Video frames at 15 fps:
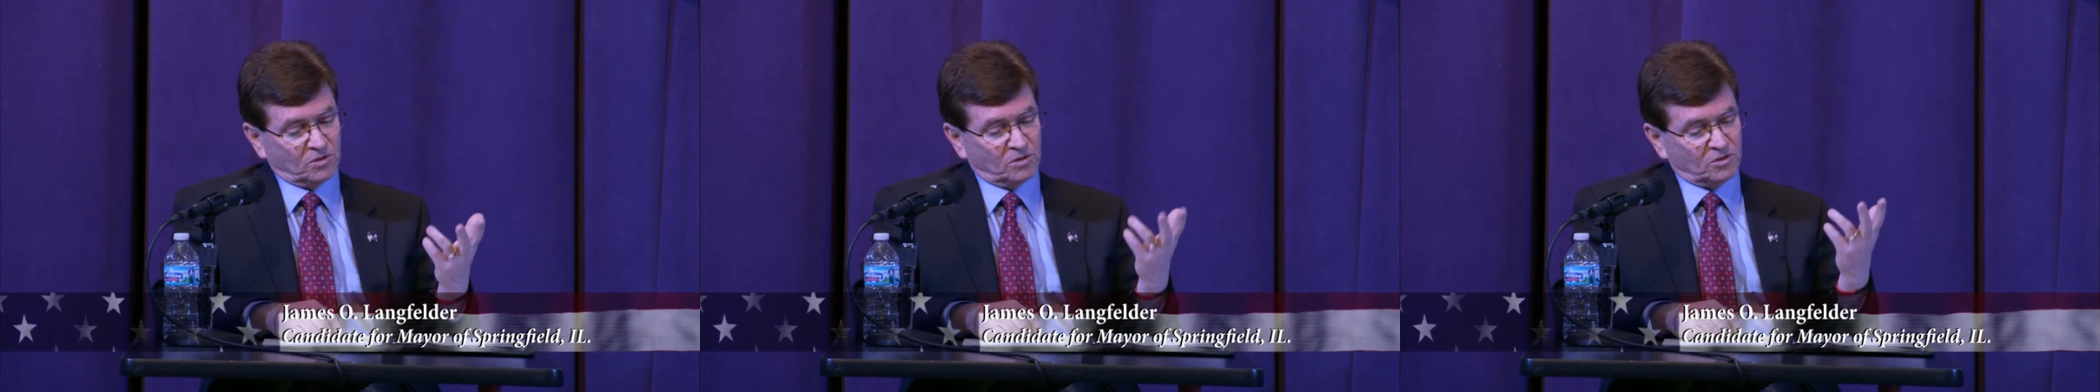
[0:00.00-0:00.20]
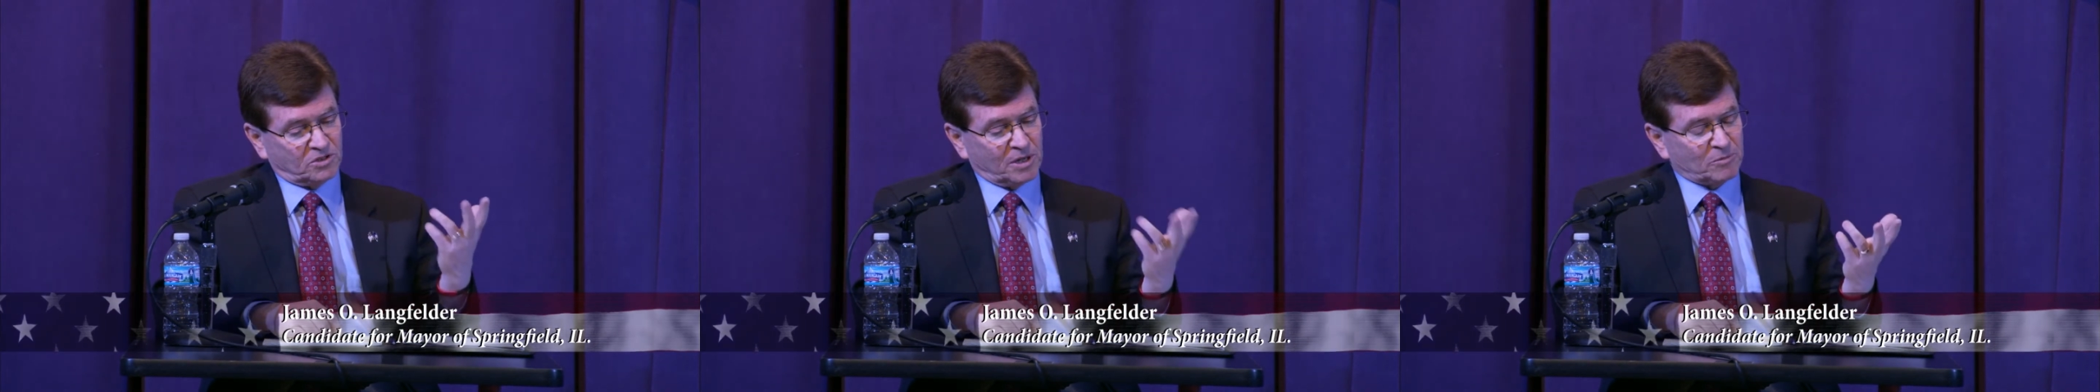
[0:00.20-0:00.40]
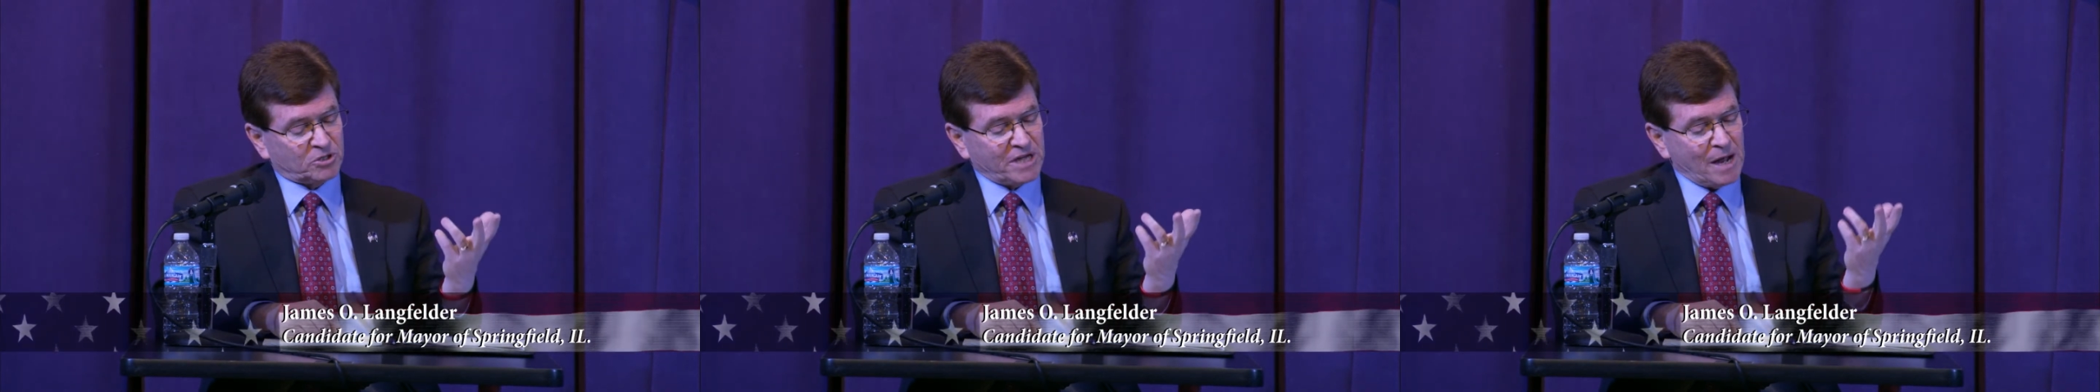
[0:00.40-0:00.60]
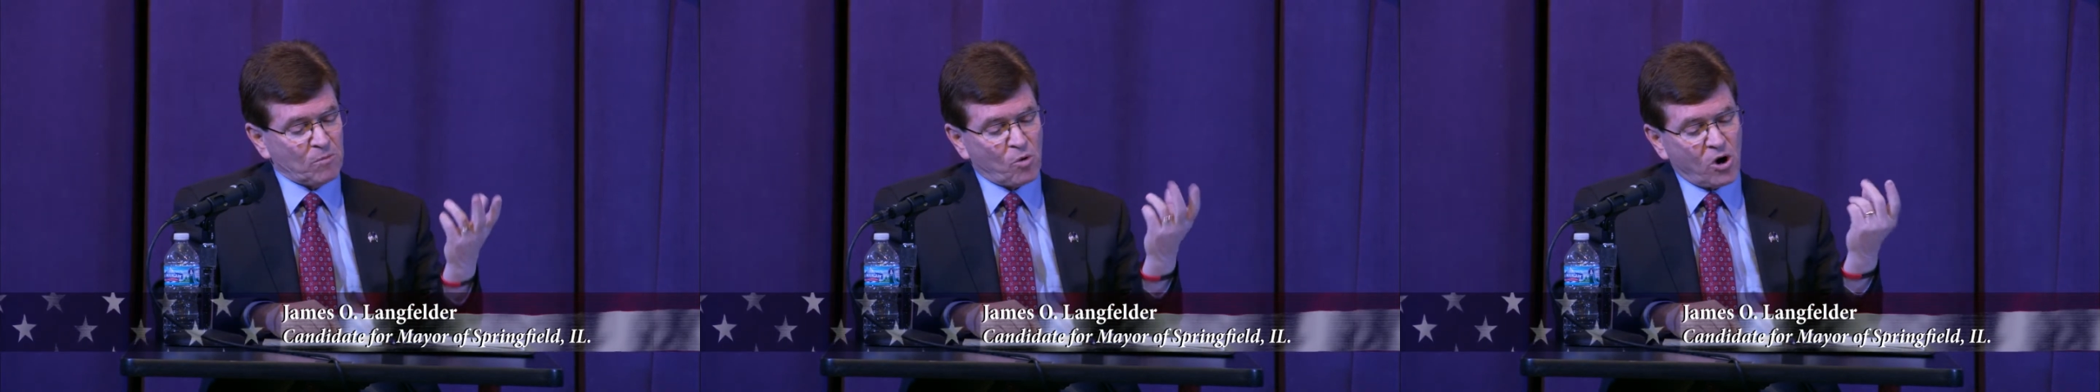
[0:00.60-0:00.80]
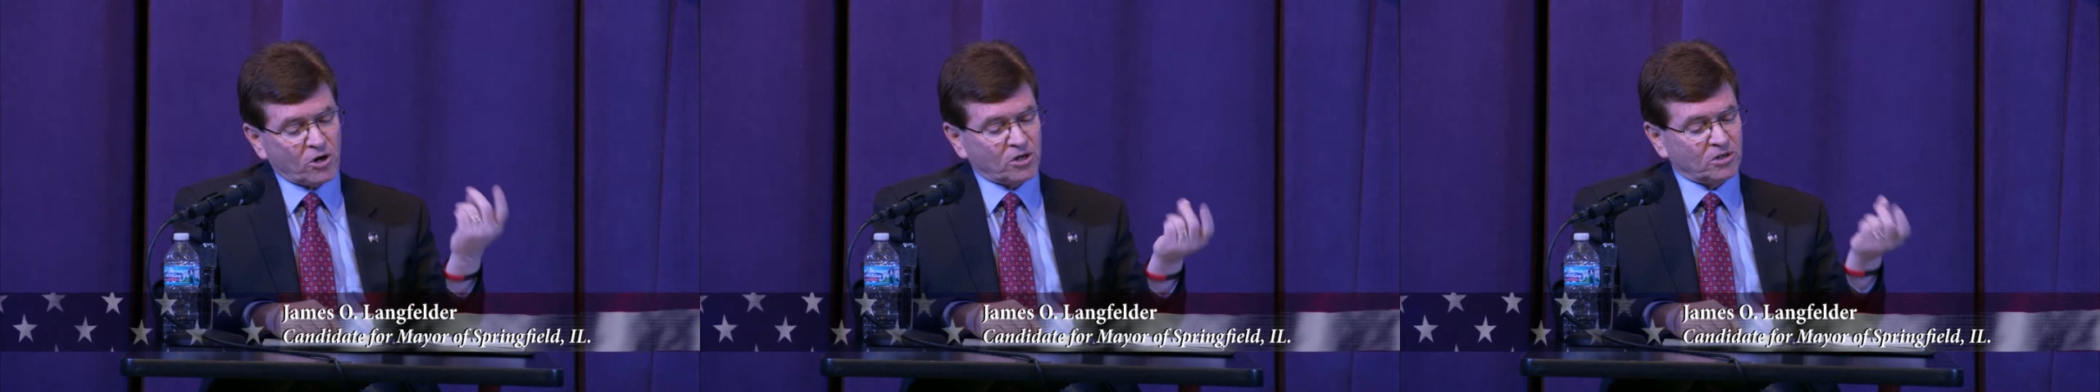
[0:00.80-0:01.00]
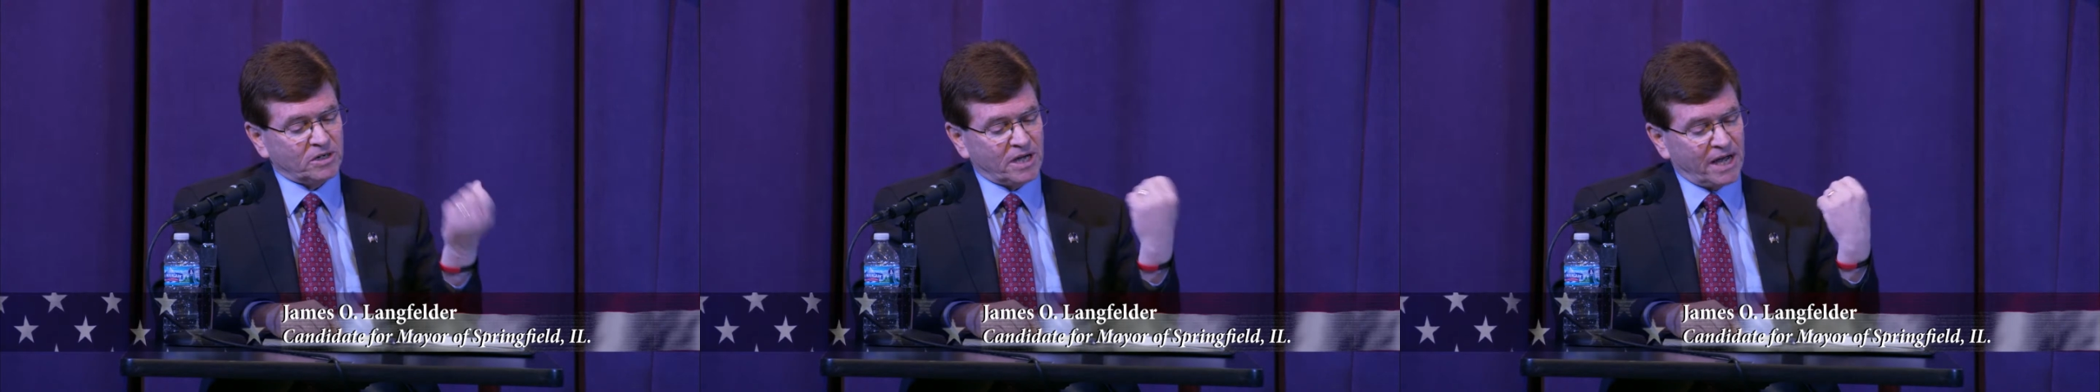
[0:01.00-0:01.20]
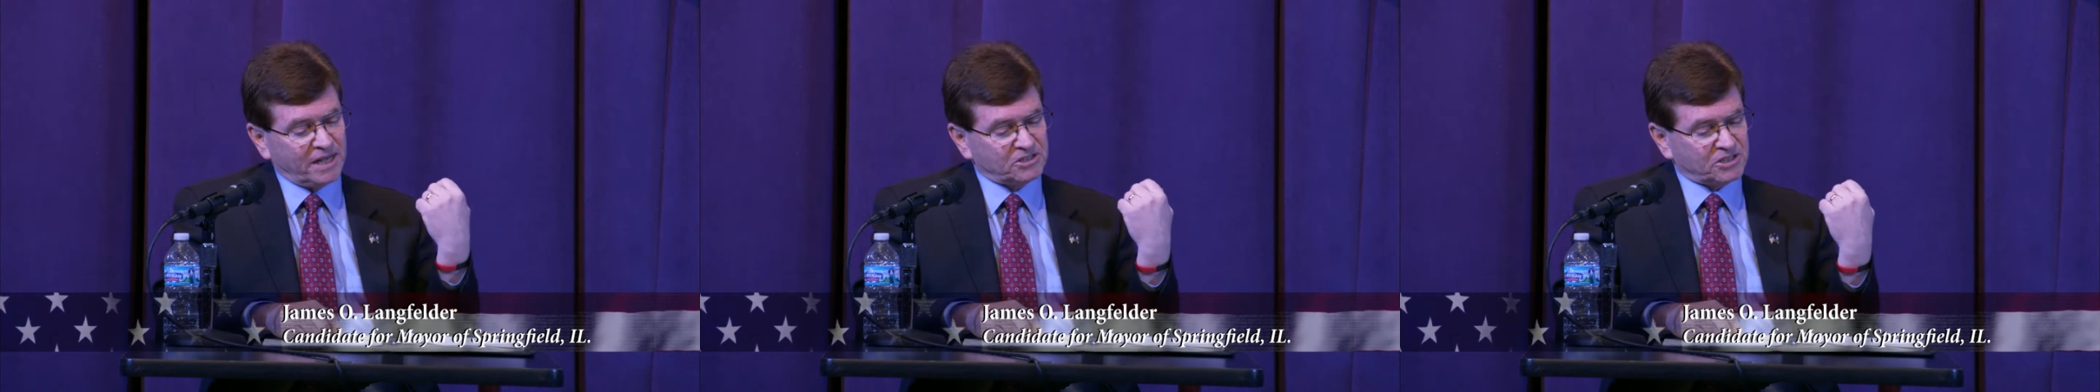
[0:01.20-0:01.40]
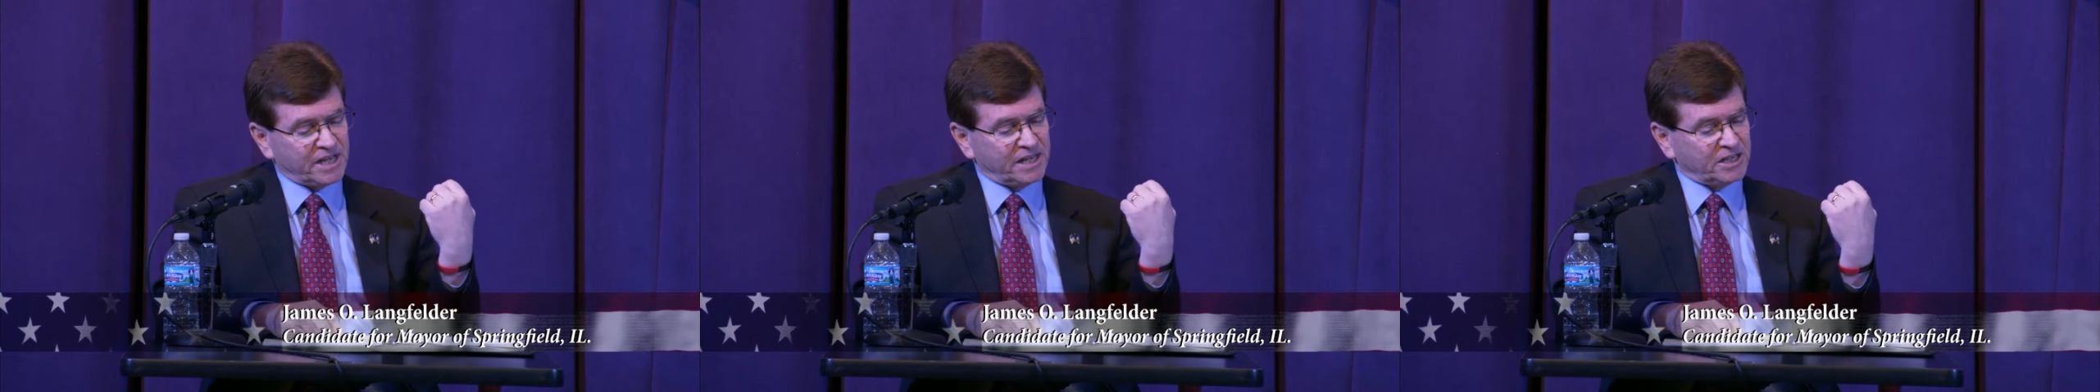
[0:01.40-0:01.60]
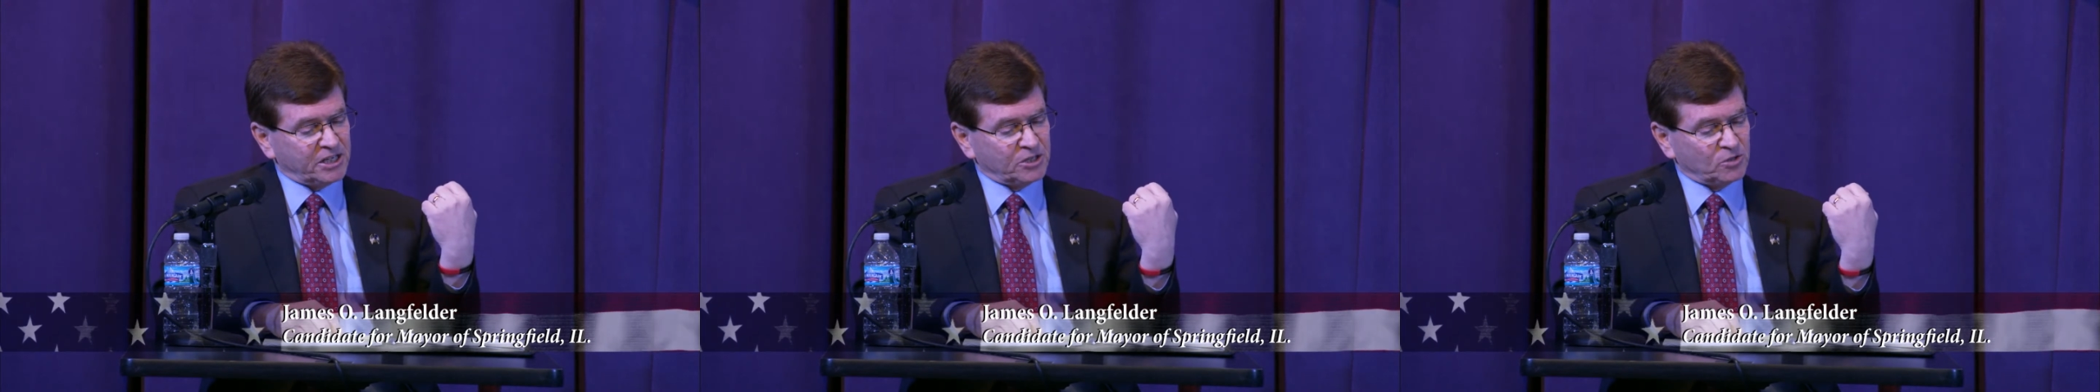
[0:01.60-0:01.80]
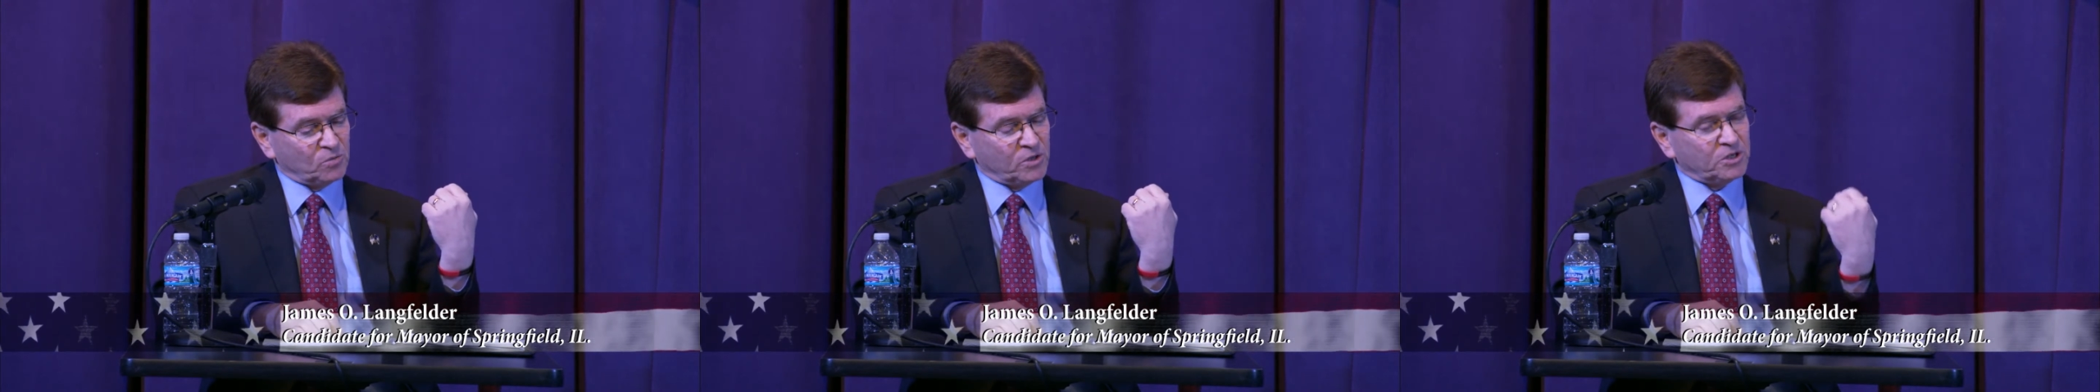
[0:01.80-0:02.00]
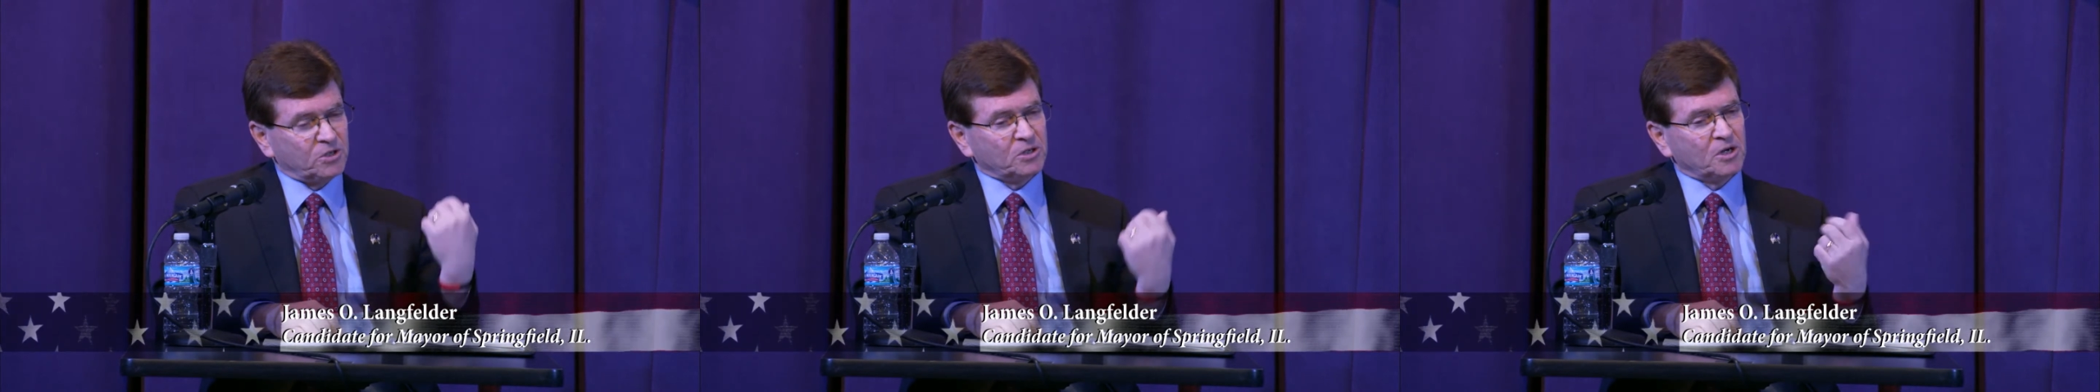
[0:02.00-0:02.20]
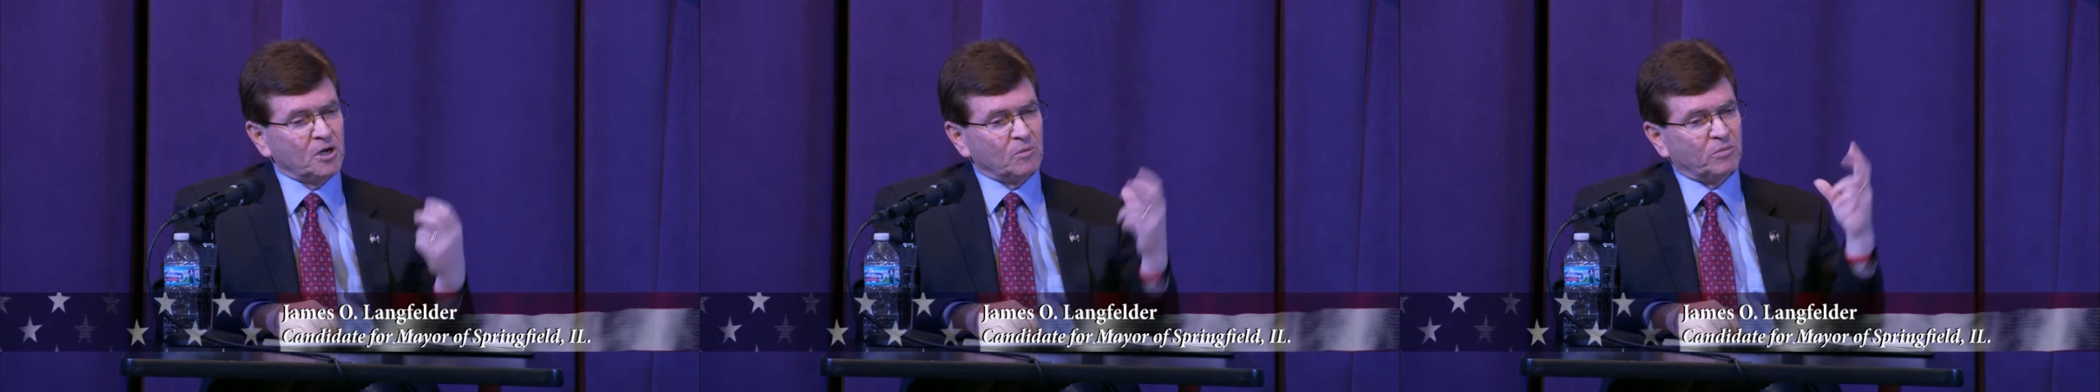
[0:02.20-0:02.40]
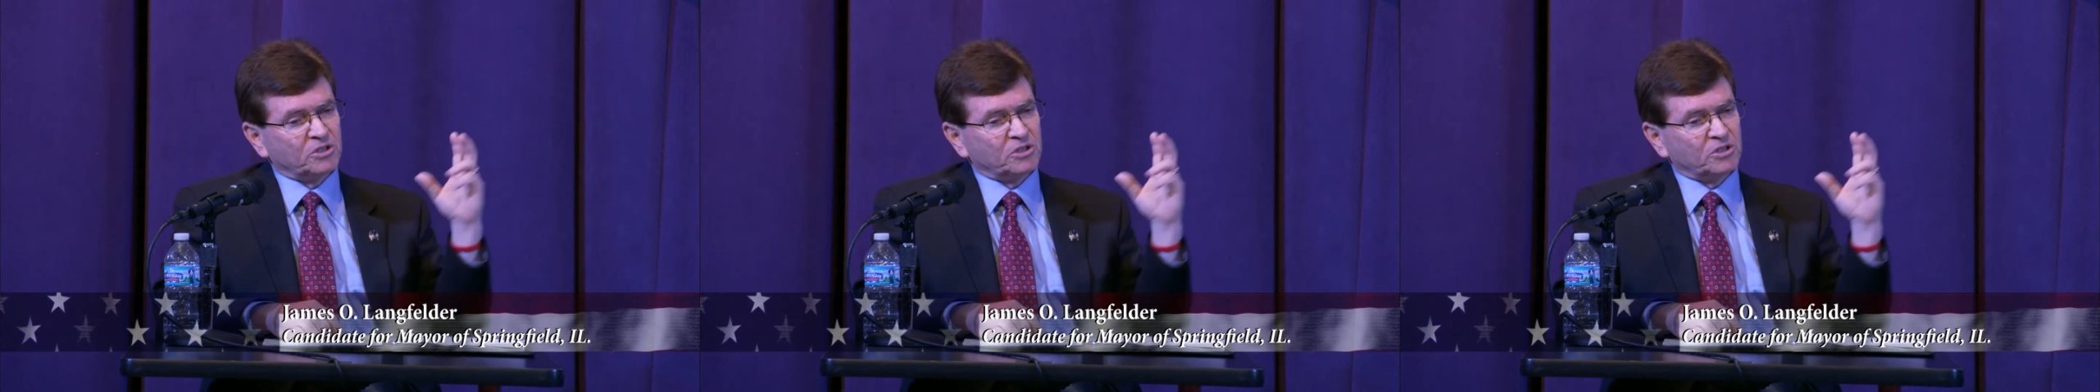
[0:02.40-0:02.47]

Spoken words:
summertime water, ice skating in the winter,